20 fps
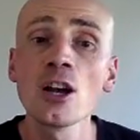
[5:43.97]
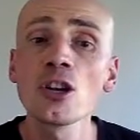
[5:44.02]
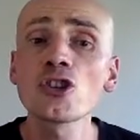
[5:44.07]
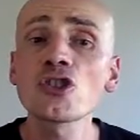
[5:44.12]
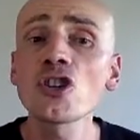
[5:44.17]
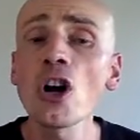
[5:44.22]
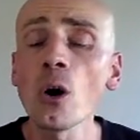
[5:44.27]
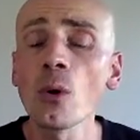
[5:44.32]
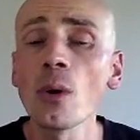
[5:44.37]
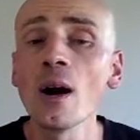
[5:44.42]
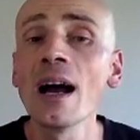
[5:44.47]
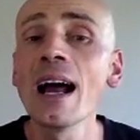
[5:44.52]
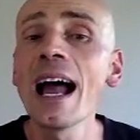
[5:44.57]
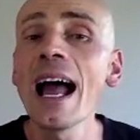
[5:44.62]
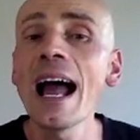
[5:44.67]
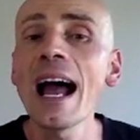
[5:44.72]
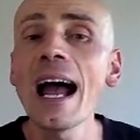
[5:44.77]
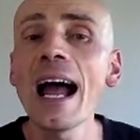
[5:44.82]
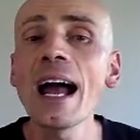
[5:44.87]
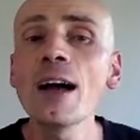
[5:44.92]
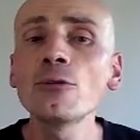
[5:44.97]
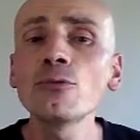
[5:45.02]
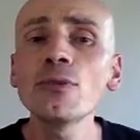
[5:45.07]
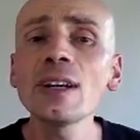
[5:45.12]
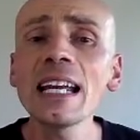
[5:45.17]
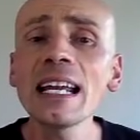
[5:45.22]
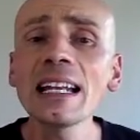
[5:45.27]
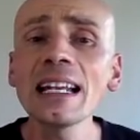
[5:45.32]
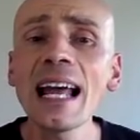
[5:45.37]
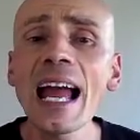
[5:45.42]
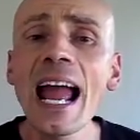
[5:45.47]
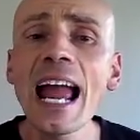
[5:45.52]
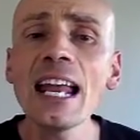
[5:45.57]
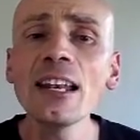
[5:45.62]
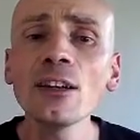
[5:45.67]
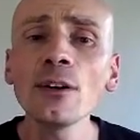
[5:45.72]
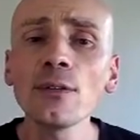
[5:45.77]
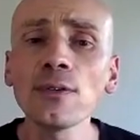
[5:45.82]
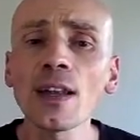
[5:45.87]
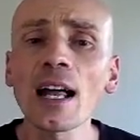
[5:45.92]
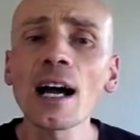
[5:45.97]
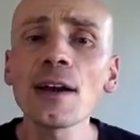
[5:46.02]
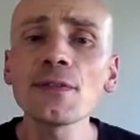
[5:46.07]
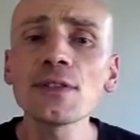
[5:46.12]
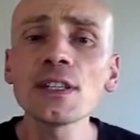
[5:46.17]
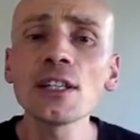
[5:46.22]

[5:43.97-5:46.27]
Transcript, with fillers: So, a real end of life